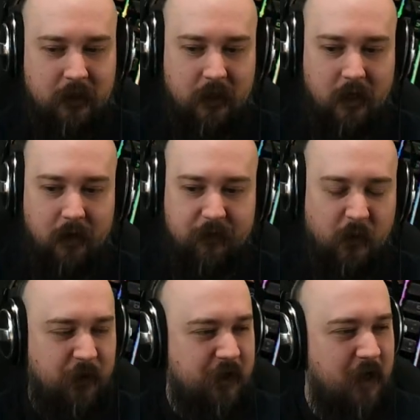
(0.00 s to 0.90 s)

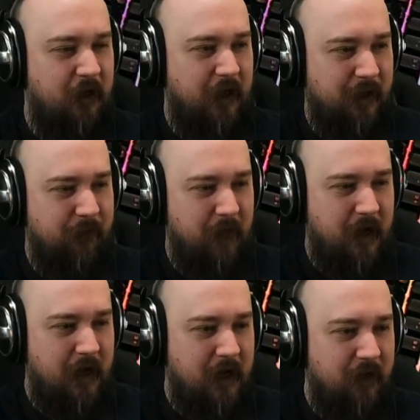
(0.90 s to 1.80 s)
So it's kind of like
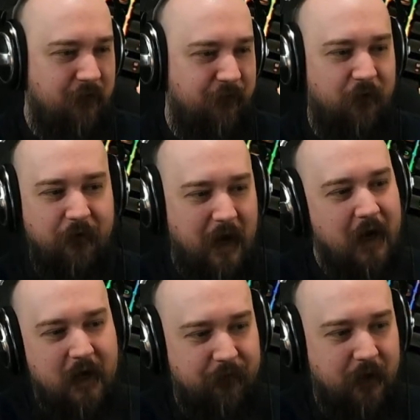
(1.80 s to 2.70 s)
made for that
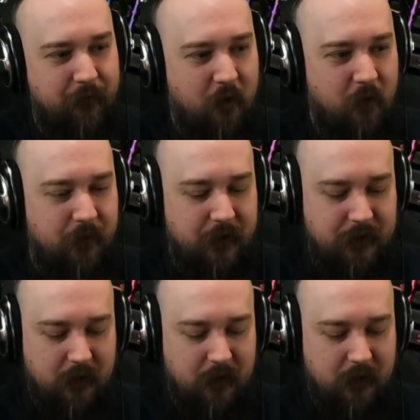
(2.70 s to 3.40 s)
kind of like purpose.